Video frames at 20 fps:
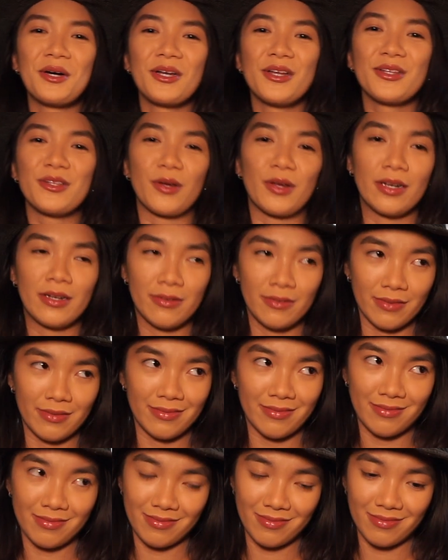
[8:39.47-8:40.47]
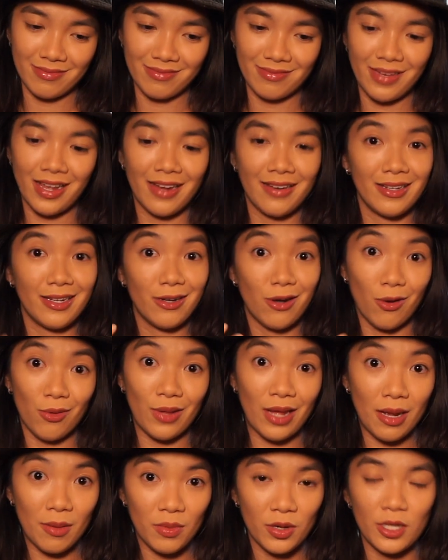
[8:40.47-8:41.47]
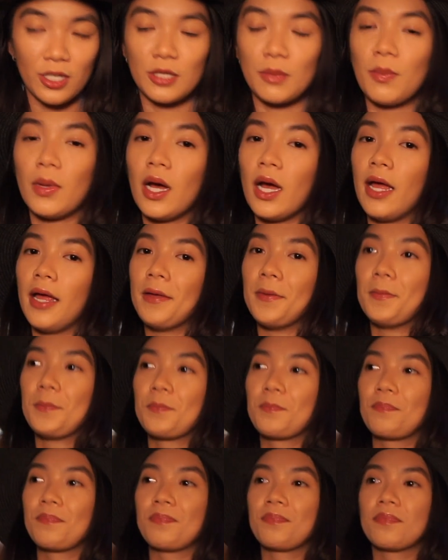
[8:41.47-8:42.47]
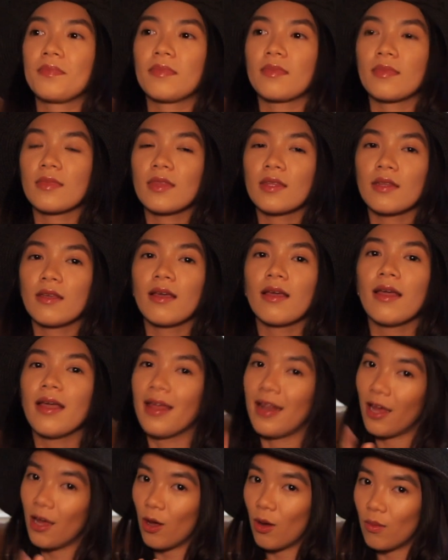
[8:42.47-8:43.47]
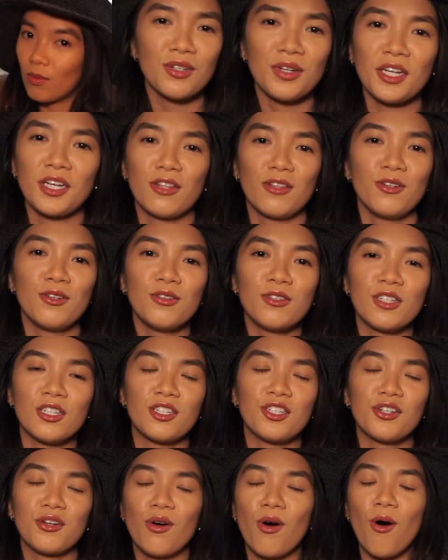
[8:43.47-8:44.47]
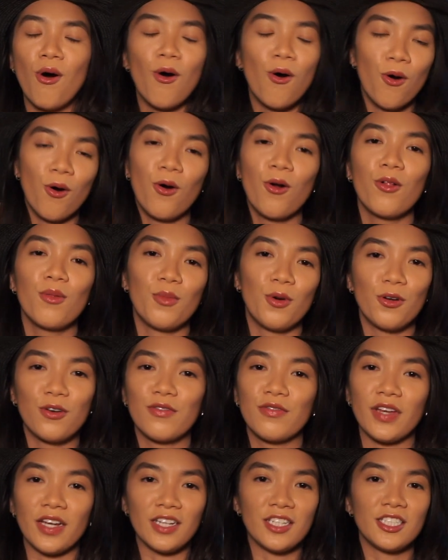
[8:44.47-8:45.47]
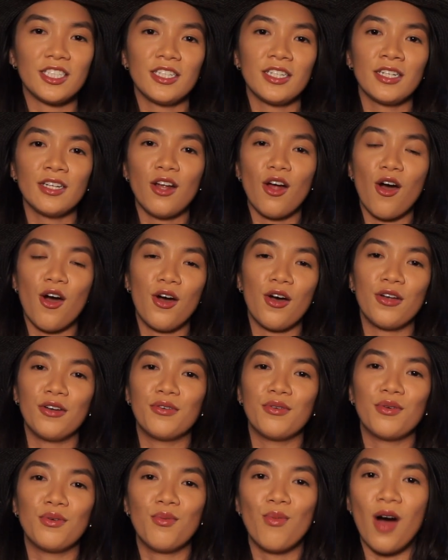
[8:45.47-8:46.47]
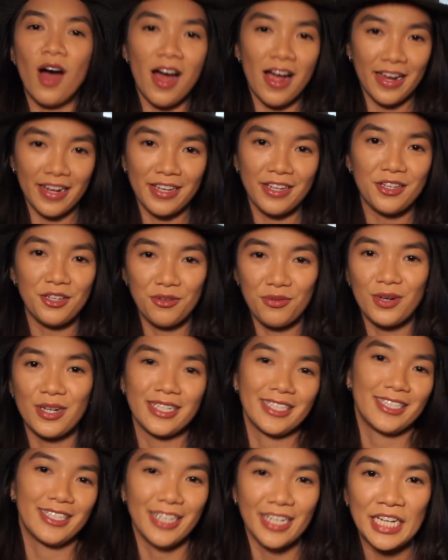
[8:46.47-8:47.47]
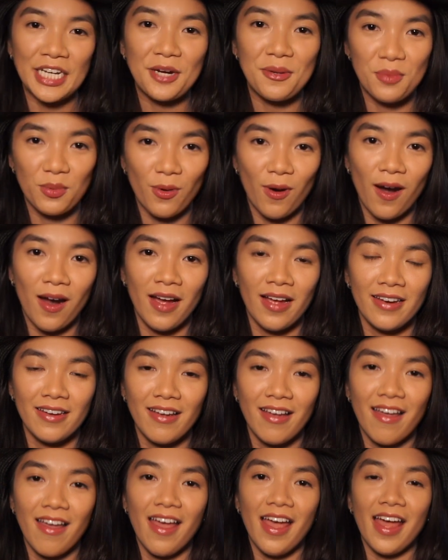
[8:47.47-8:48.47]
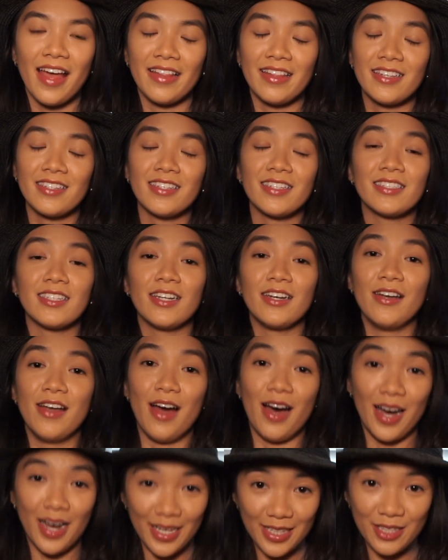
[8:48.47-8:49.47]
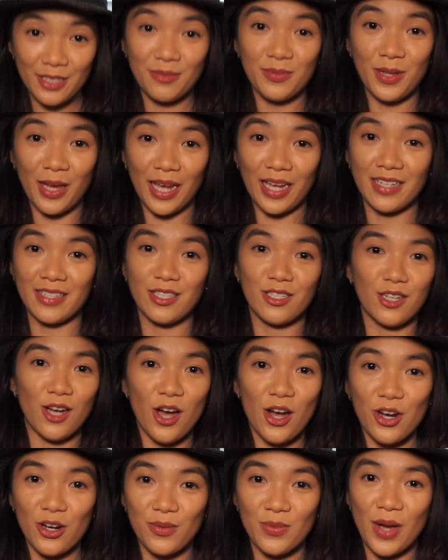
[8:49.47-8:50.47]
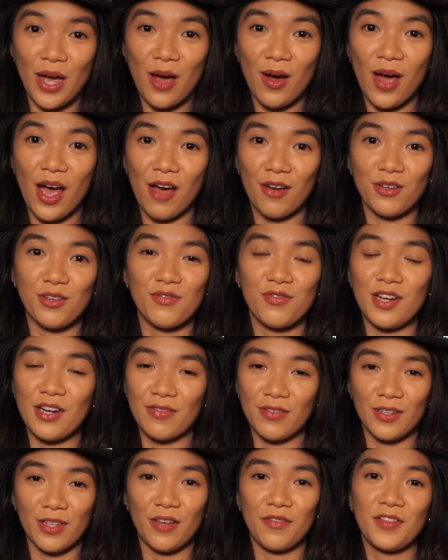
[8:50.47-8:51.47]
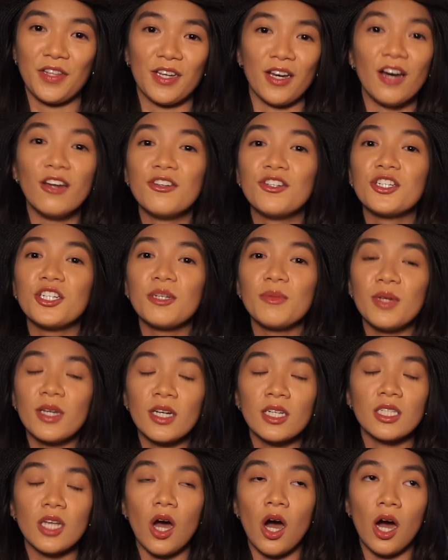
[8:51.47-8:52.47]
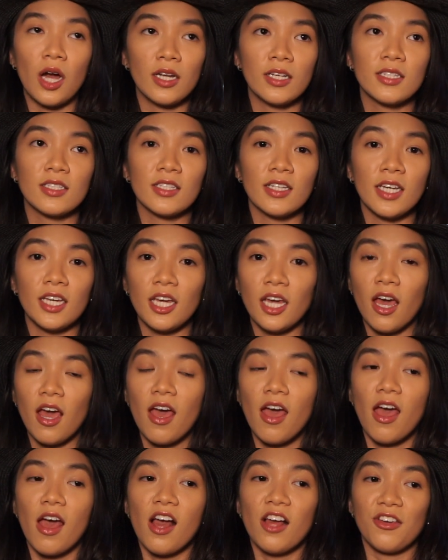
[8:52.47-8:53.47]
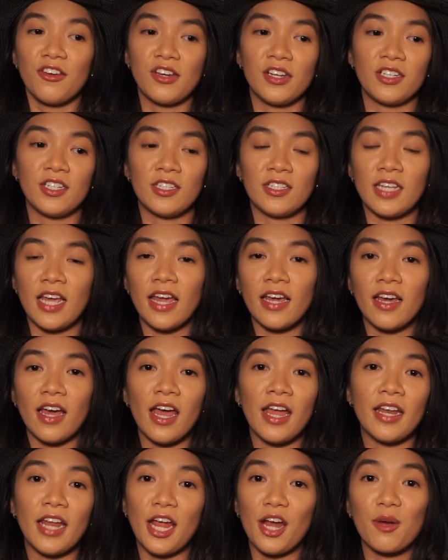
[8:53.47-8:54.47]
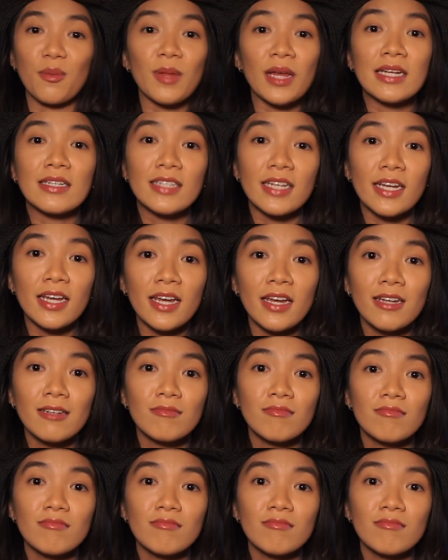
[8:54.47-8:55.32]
So I didn't know that much, but it helped include just your whole motivation on why you want to study abroad. And this is not the place to talk about how you've never left the country, because honestly, you could just take an airplane ticket